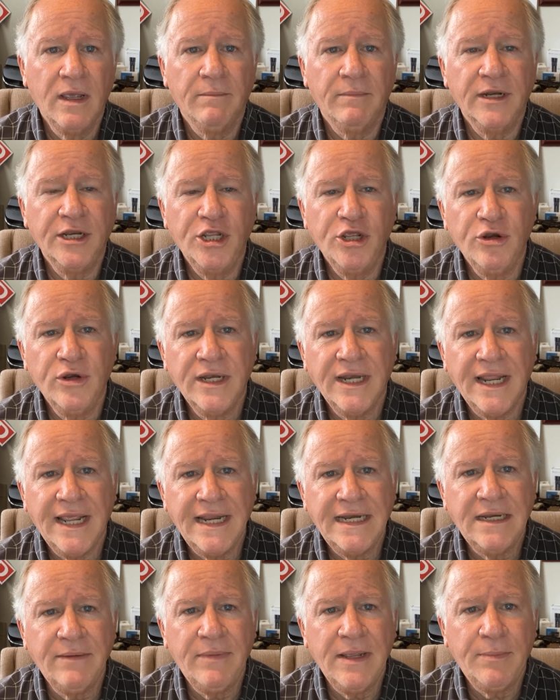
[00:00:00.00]
But you
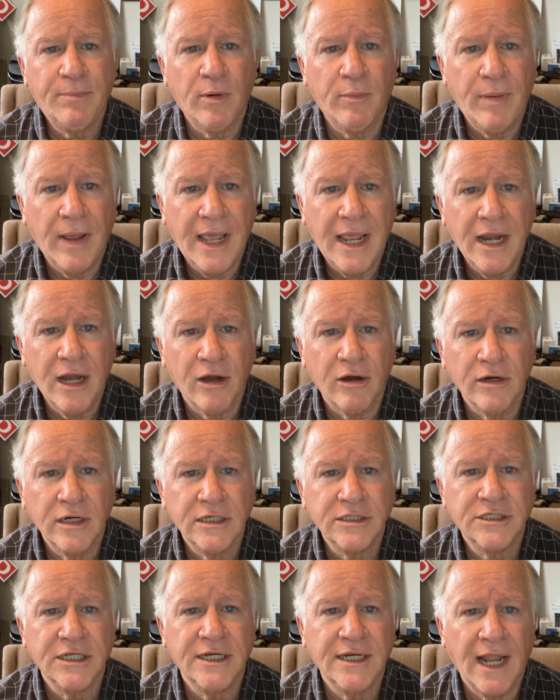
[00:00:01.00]
need to be
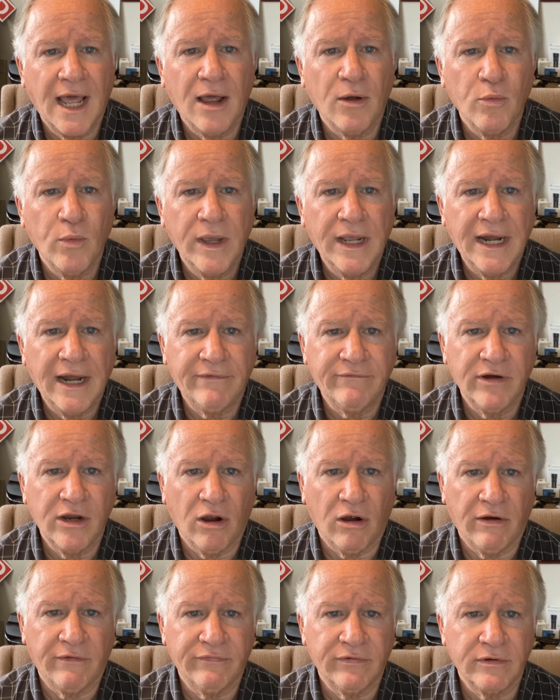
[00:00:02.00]
prepared to not win every
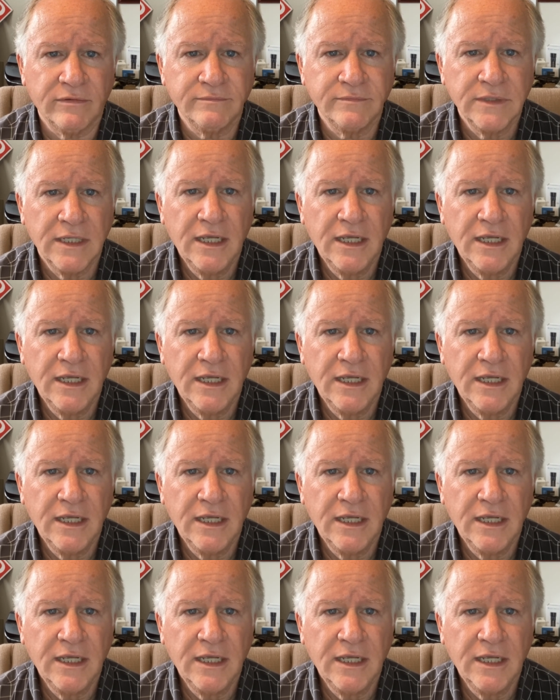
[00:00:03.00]
offer.